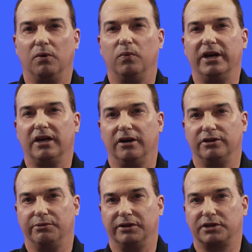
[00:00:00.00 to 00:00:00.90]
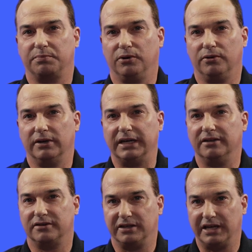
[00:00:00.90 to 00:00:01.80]
what we're going to explore
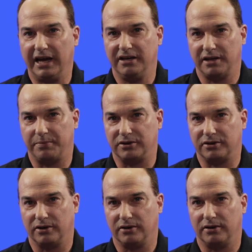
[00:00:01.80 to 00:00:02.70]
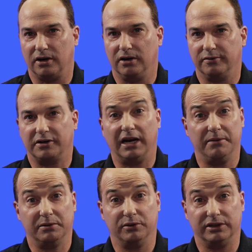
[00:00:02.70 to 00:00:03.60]
in today's episode of
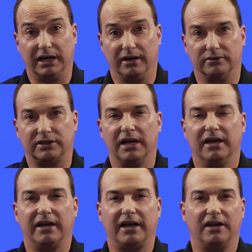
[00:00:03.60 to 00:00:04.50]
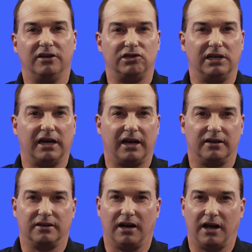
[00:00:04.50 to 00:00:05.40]
Climate Mundial's Energy
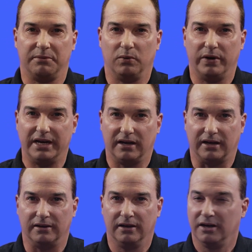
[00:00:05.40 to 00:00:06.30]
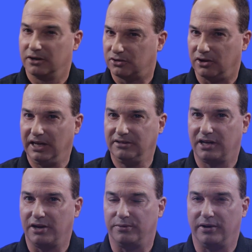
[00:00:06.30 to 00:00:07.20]
and Climate Weekly. So let's
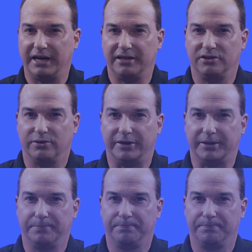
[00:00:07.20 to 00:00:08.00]
get right into it.